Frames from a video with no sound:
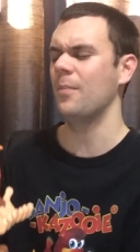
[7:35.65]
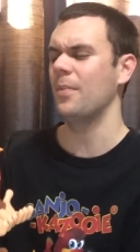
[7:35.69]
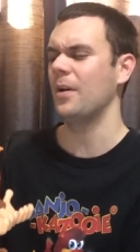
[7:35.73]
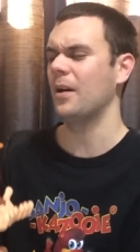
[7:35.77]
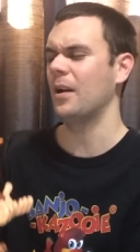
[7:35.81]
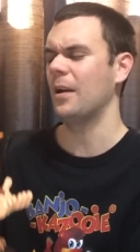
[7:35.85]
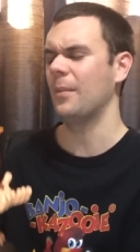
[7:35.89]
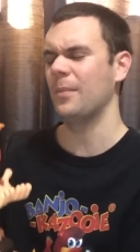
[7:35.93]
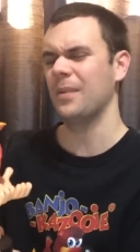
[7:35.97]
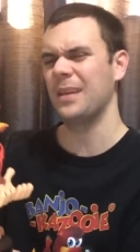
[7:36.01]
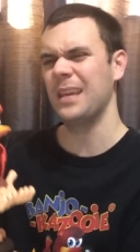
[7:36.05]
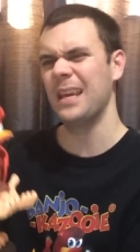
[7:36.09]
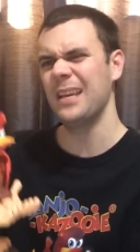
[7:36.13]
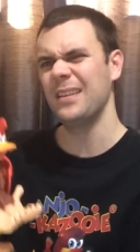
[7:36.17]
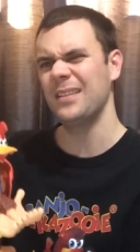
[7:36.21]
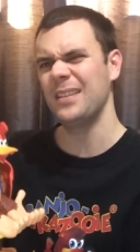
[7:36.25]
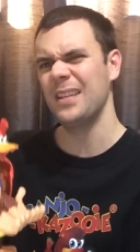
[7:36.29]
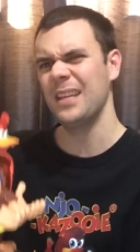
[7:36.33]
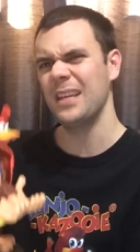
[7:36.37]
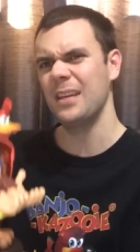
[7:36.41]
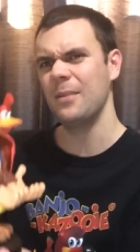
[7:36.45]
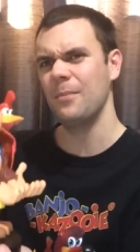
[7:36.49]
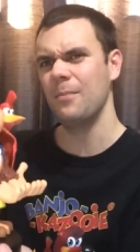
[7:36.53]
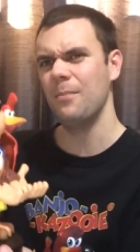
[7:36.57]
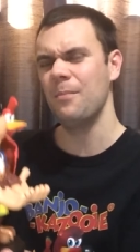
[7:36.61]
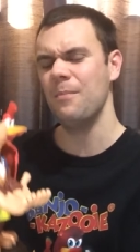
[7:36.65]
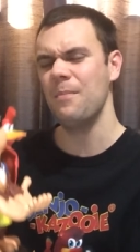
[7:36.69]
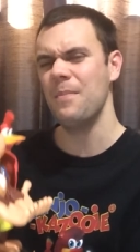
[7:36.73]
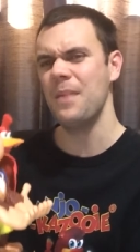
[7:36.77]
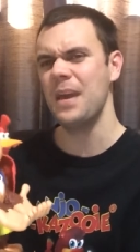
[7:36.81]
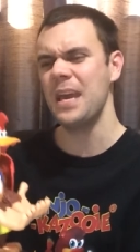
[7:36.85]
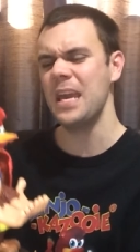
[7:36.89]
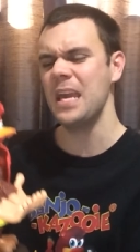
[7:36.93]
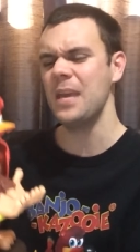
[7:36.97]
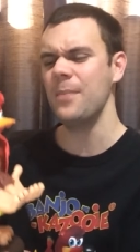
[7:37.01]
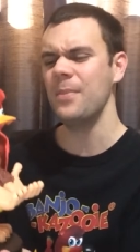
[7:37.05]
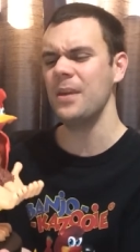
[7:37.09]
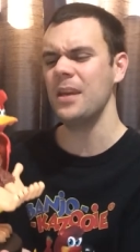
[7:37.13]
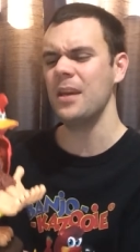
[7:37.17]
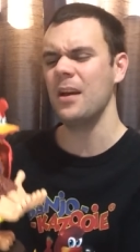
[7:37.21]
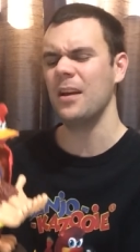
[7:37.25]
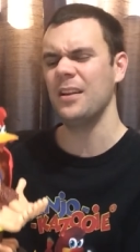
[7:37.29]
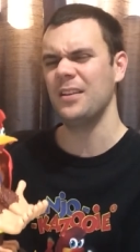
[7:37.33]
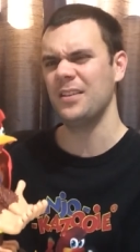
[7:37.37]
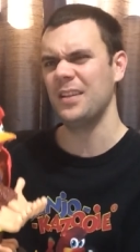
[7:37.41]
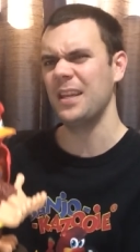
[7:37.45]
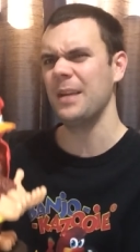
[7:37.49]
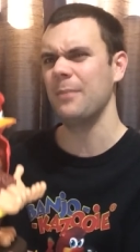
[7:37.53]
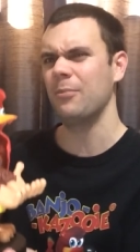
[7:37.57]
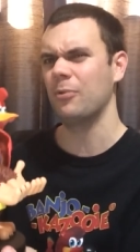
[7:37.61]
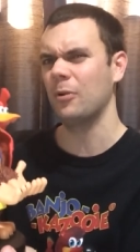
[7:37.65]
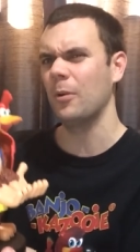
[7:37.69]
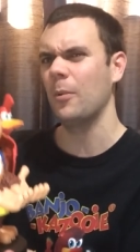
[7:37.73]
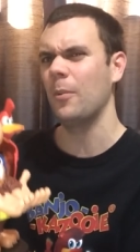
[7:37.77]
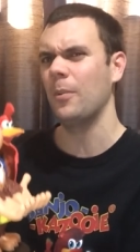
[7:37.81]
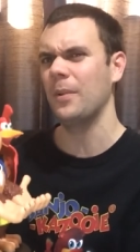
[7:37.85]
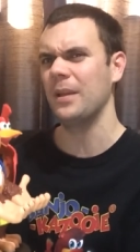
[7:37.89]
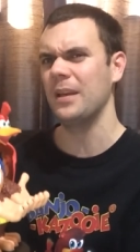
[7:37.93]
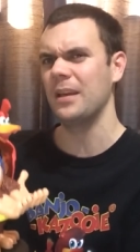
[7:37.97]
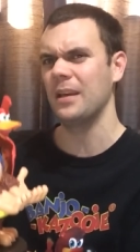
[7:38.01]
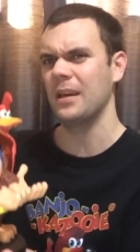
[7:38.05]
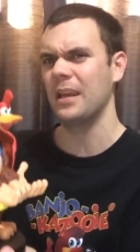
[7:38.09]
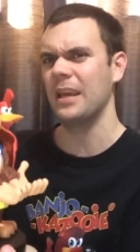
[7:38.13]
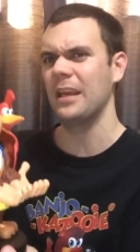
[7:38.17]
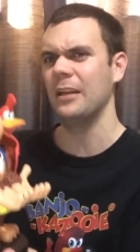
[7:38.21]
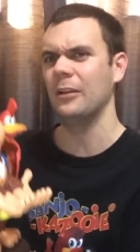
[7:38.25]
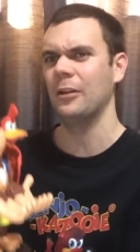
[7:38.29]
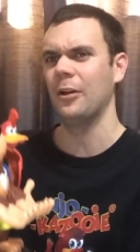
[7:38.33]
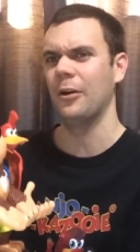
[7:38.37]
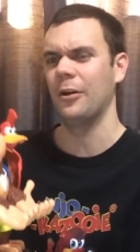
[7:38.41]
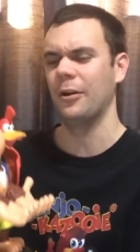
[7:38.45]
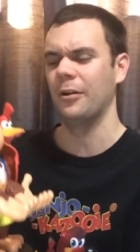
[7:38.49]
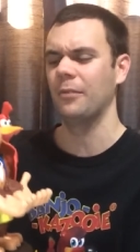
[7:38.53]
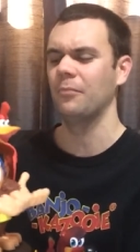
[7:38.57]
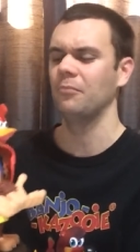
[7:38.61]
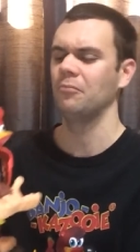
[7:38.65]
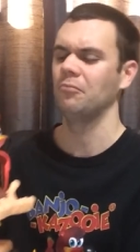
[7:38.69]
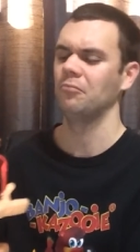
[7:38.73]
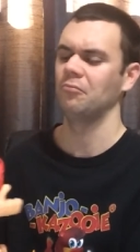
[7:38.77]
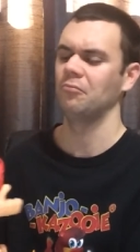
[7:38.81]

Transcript: but I'm guessing maybe I'd say probably a kilo.